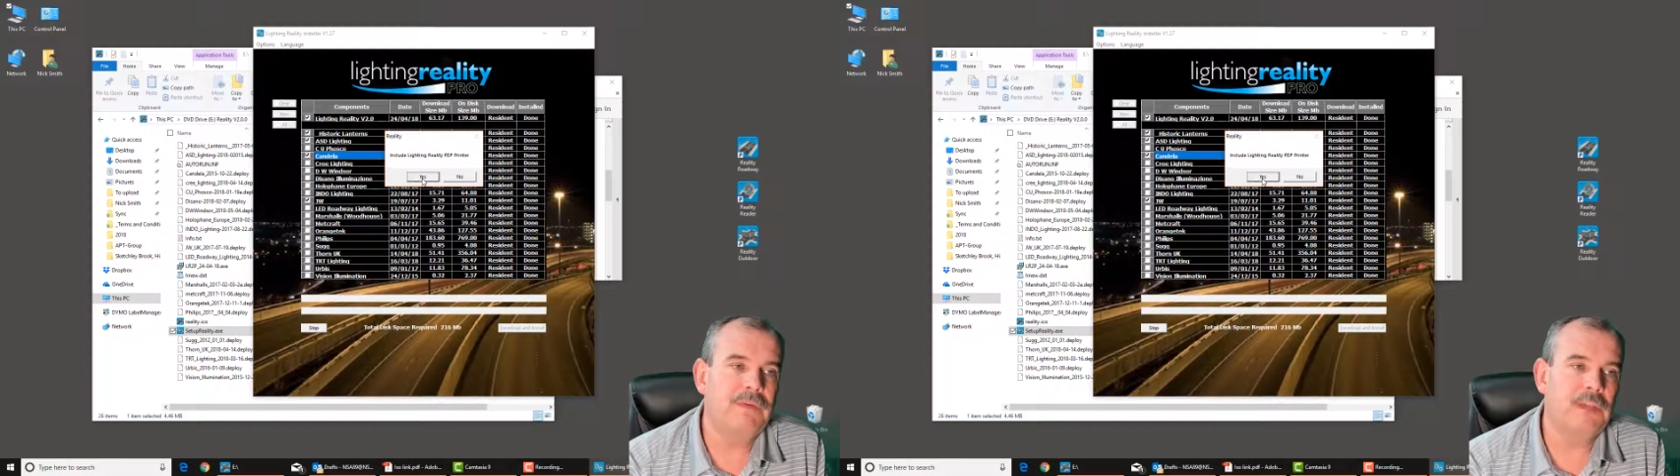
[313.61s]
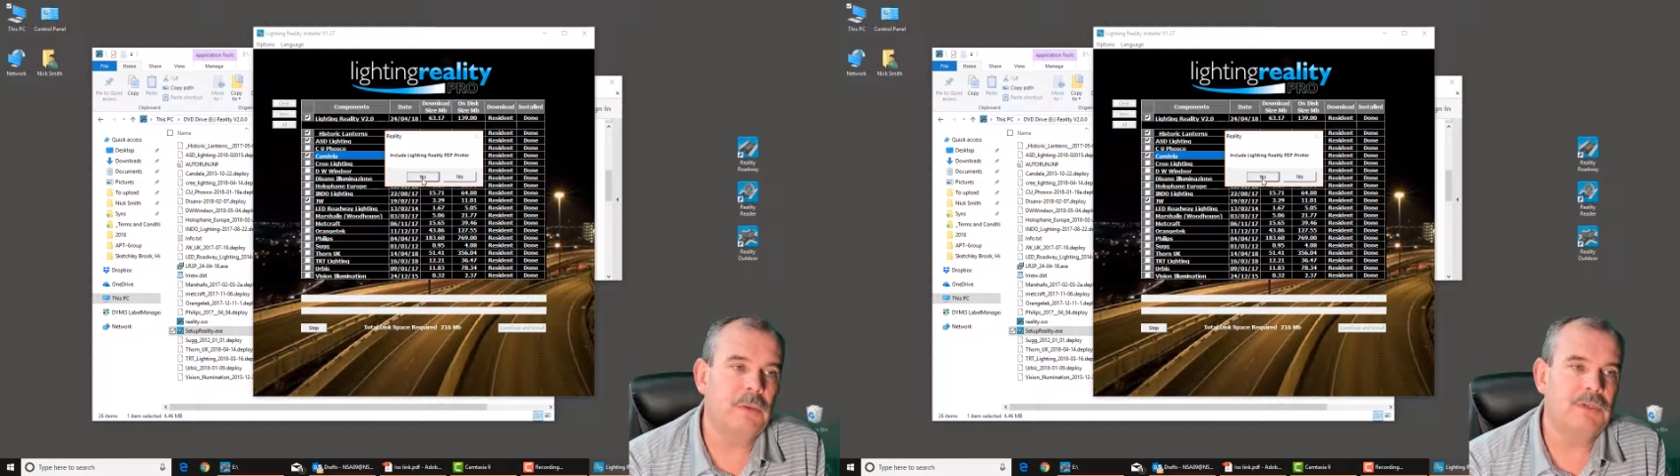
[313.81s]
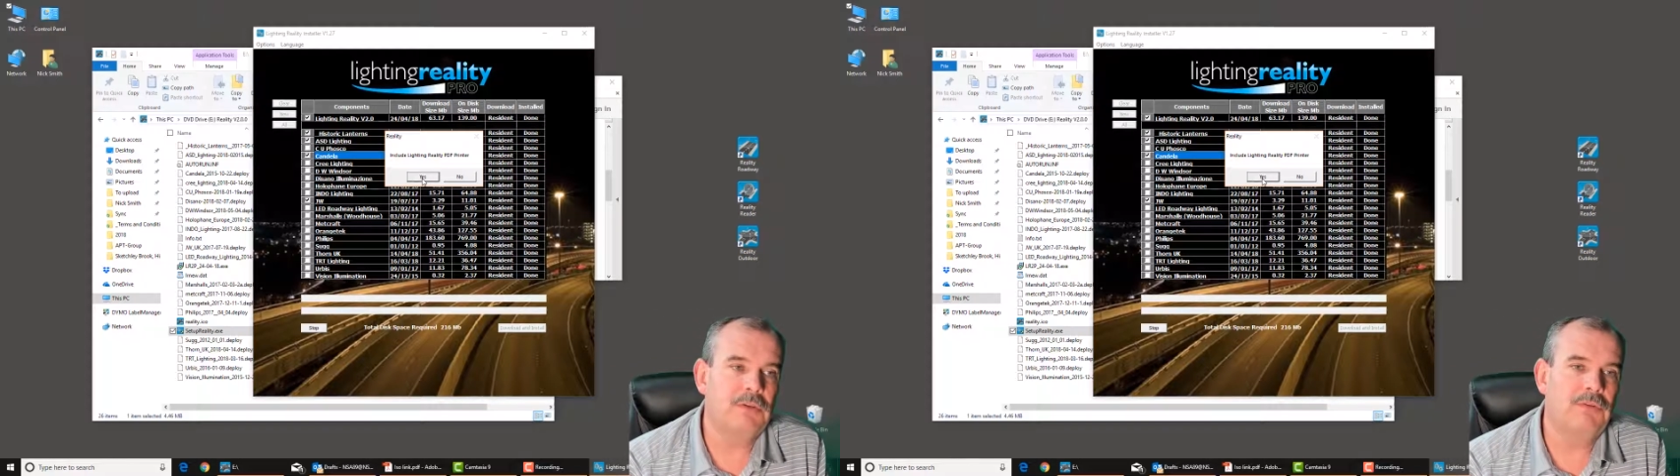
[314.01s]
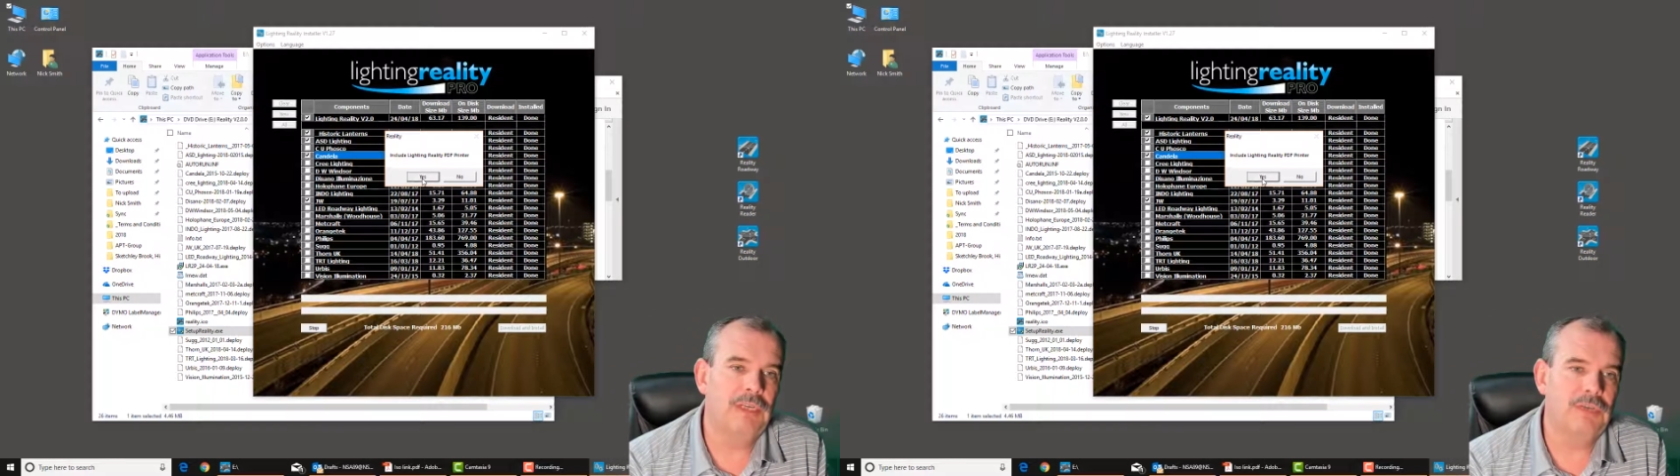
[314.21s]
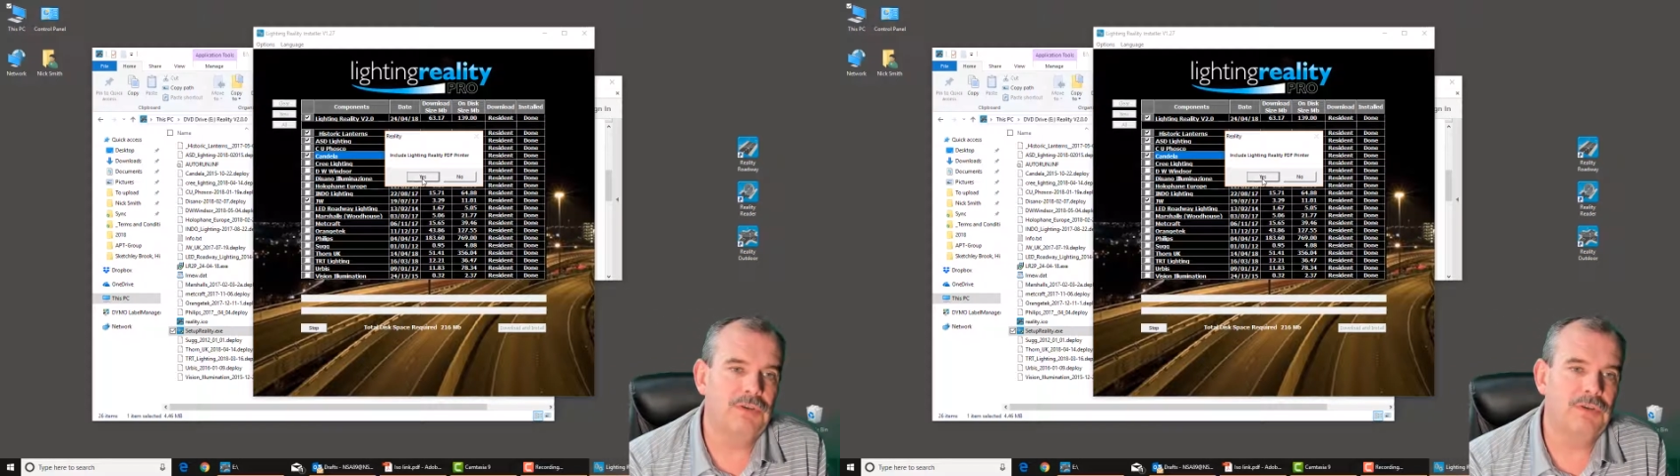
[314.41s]
though it's
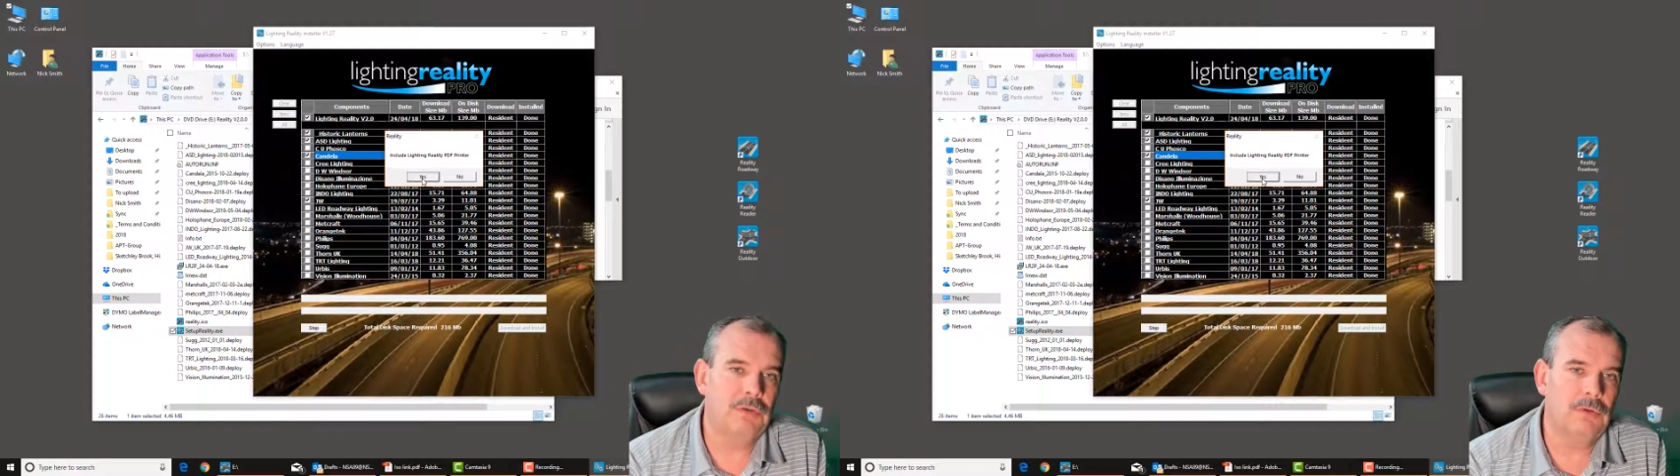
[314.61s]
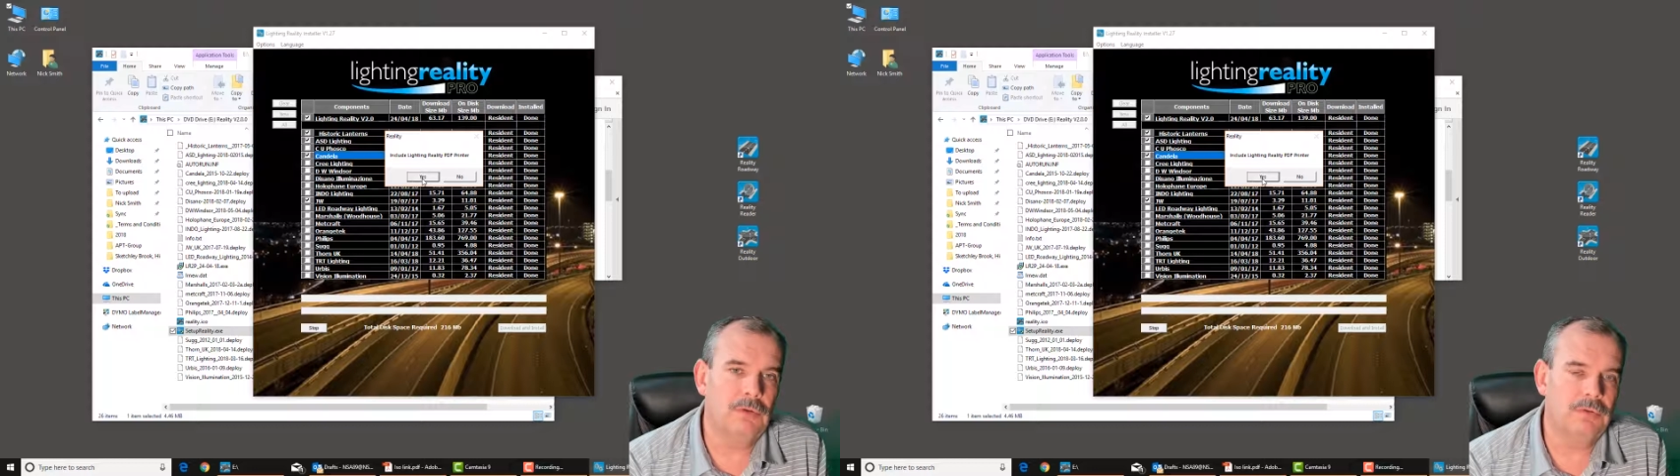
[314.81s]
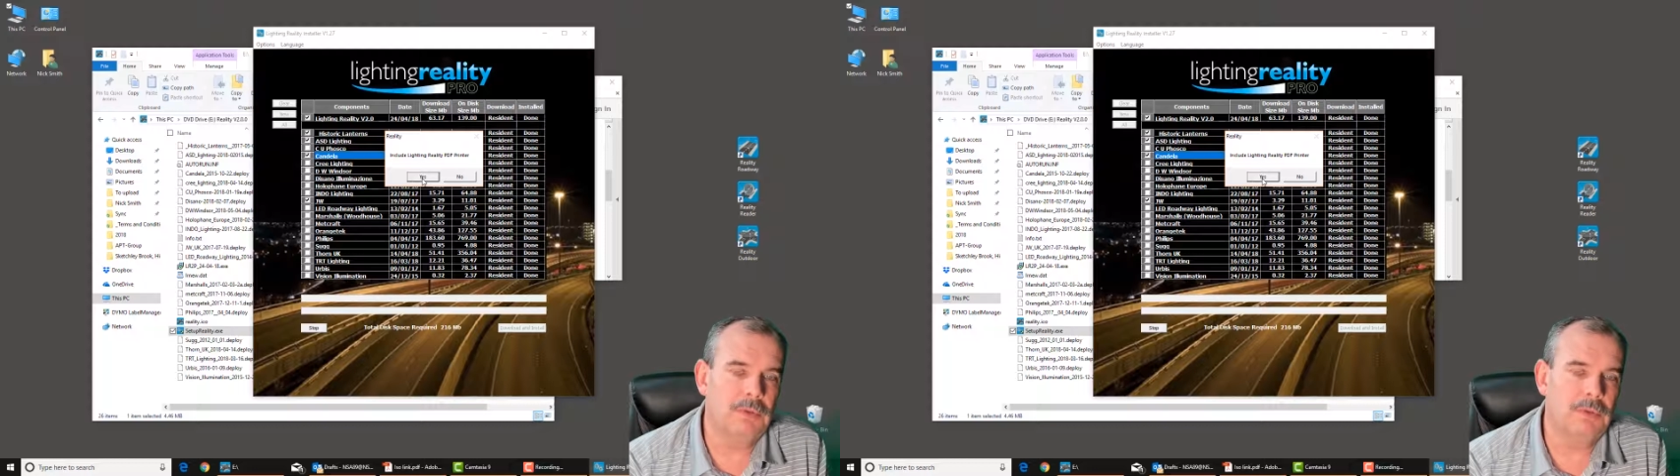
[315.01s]
already installed,